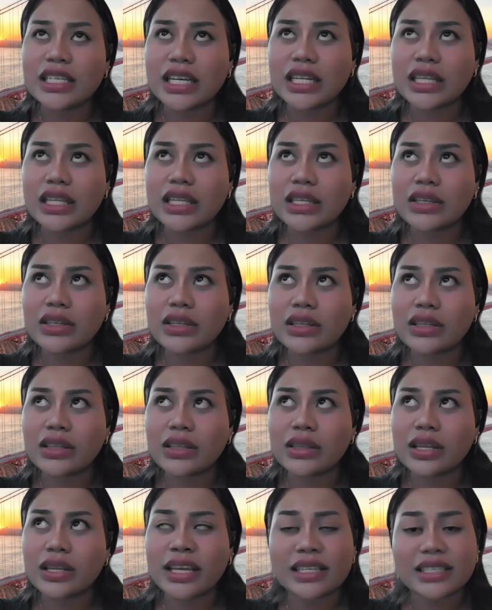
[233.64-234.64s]
Is it
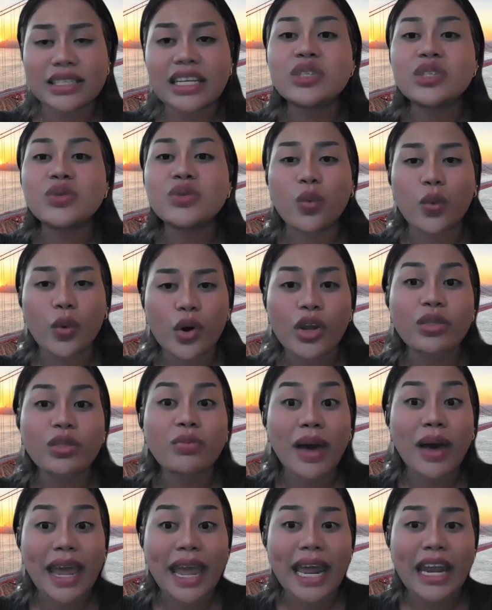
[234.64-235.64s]
is this
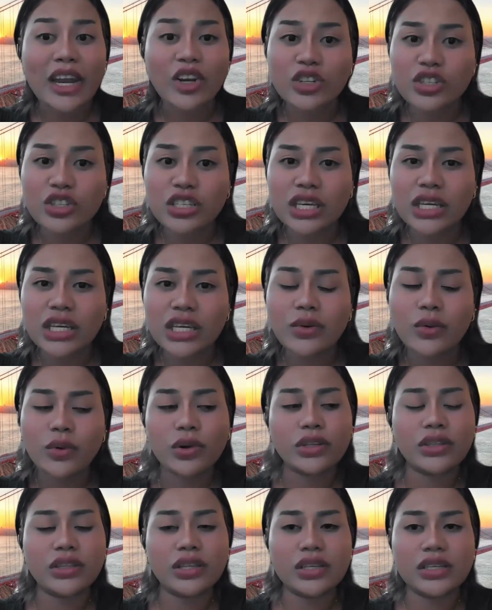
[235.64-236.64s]
worth my energy,
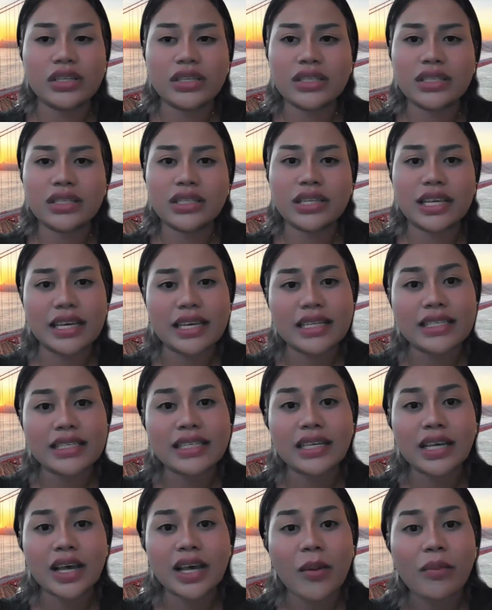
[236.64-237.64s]
or does
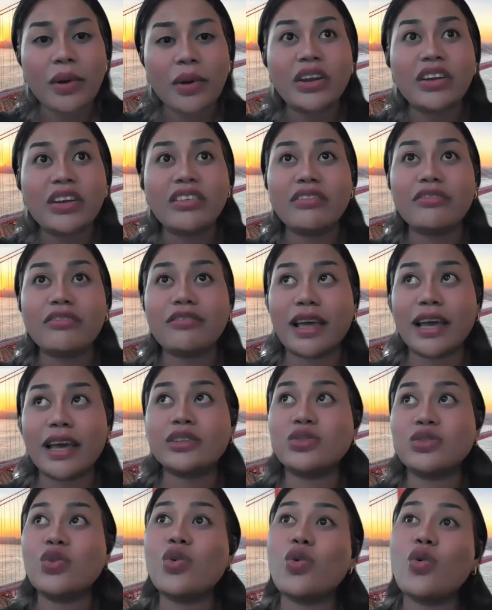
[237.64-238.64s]
this company
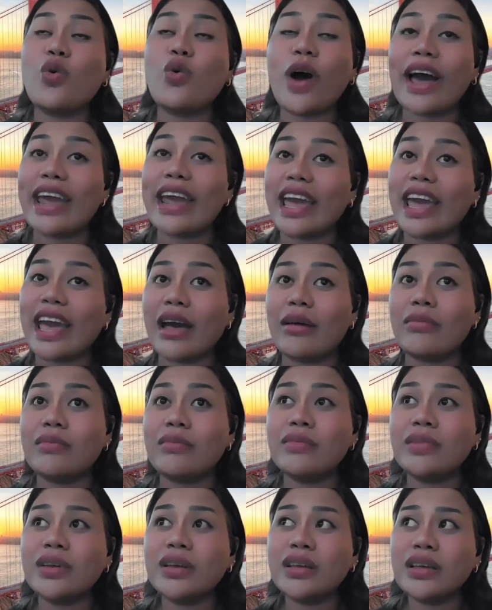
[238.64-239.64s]
reflect to who I
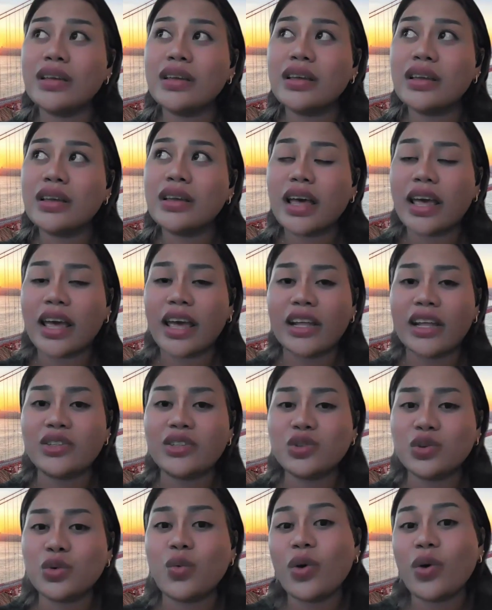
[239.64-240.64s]
am
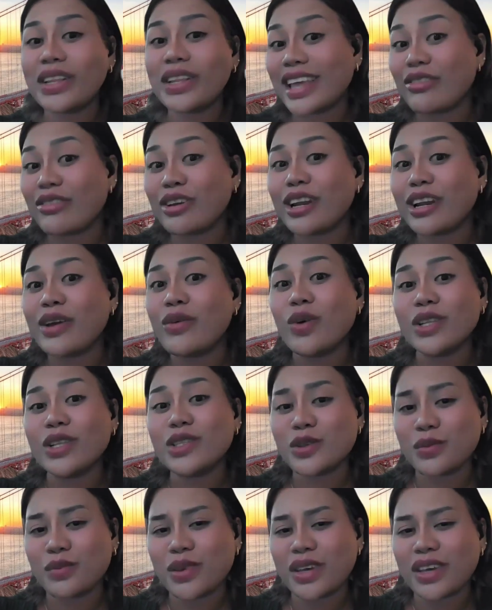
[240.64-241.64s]
and to what I really
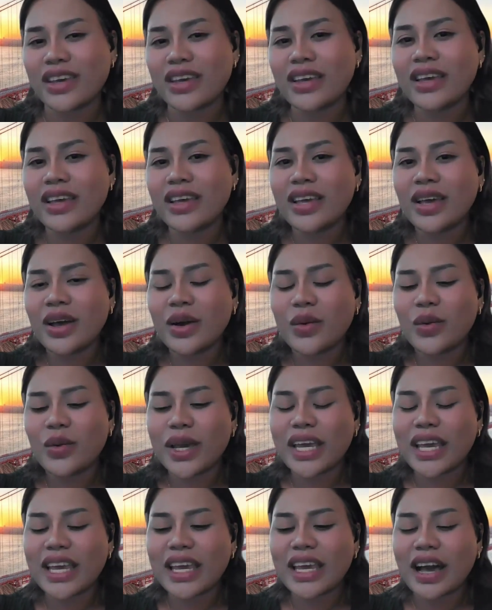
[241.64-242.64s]
want to be?
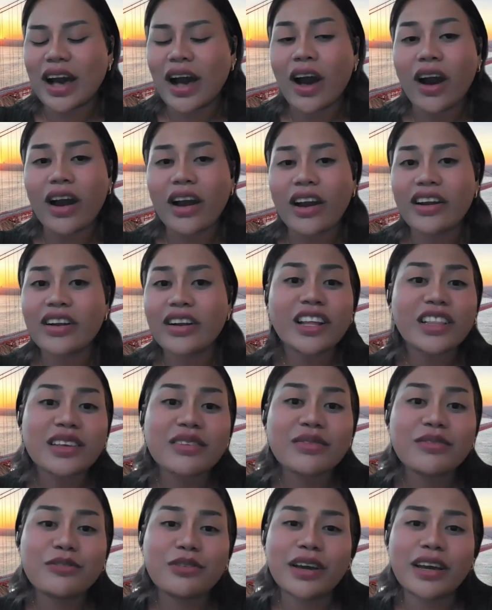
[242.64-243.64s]
We are
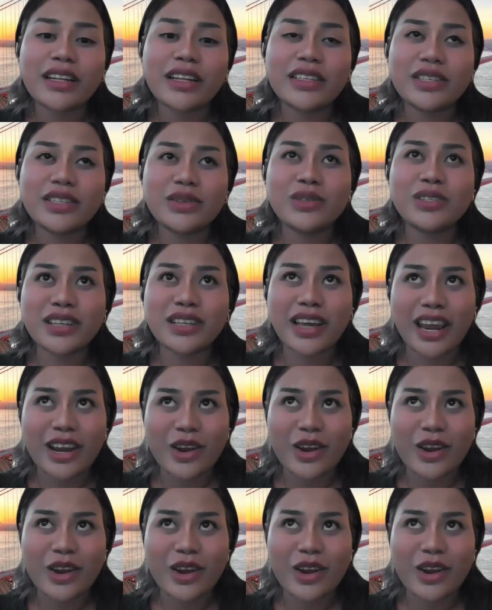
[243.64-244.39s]
not afraid to